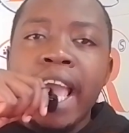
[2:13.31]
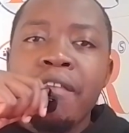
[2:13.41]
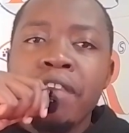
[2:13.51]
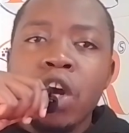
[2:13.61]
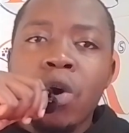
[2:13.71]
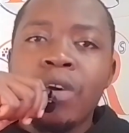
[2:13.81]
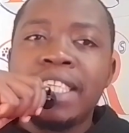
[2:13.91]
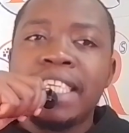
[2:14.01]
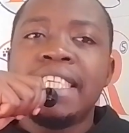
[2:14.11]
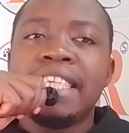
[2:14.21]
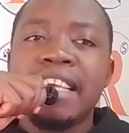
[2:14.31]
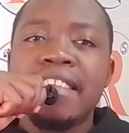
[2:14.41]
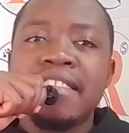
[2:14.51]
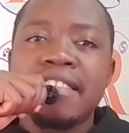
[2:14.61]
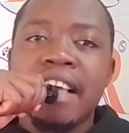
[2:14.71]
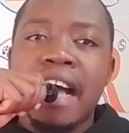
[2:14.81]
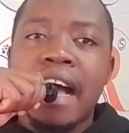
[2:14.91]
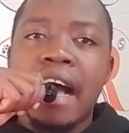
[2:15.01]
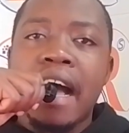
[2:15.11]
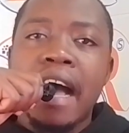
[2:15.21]
Every content is
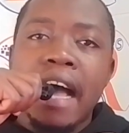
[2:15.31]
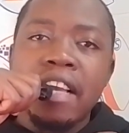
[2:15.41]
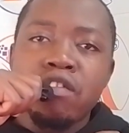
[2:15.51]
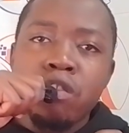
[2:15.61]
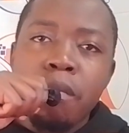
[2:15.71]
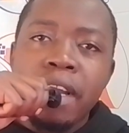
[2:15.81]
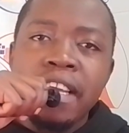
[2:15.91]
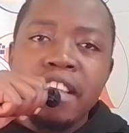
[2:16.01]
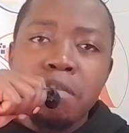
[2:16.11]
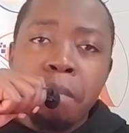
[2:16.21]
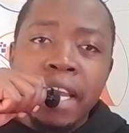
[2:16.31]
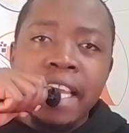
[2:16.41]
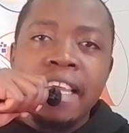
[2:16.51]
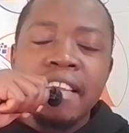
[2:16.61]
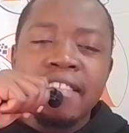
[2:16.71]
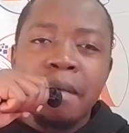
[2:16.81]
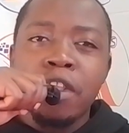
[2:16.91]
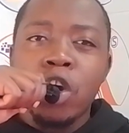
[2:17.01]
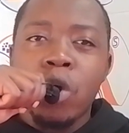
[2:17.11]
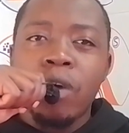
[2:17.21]
normally displayed in
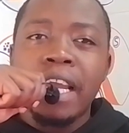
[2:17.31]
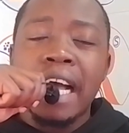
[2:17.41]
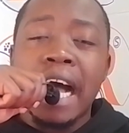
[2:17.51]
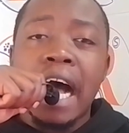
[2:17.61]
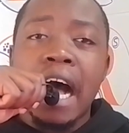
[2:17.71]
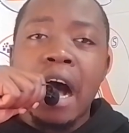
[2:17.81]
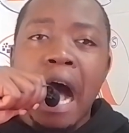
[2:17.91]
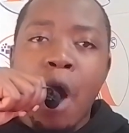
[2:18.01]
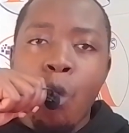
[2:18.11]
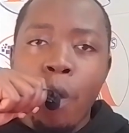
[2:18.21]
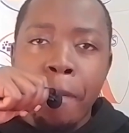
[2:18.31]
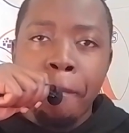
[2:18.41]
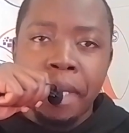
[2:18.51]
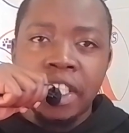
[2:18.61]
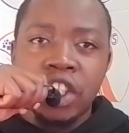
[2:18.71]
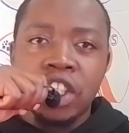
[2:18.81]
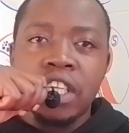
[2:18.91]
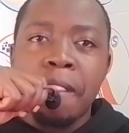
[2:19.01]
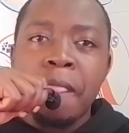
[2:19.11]
something called a web page.